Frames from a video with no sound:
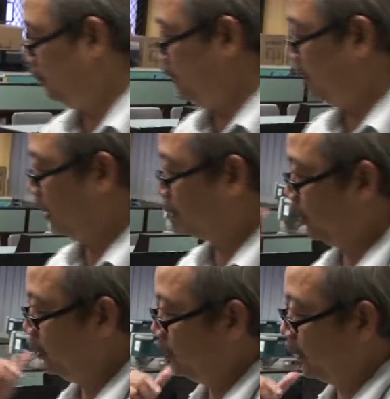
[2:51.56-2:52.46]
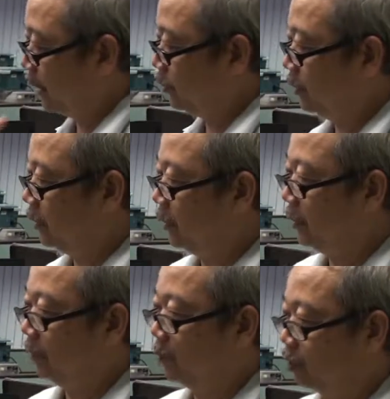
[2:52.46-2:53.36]
instead of going to the
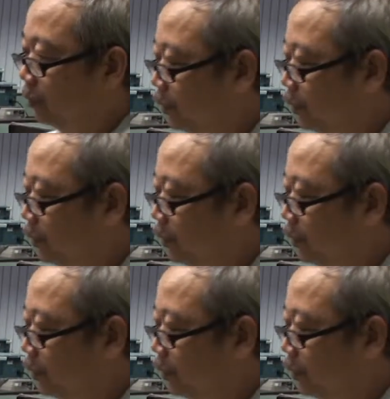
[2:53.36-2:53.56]
actual washing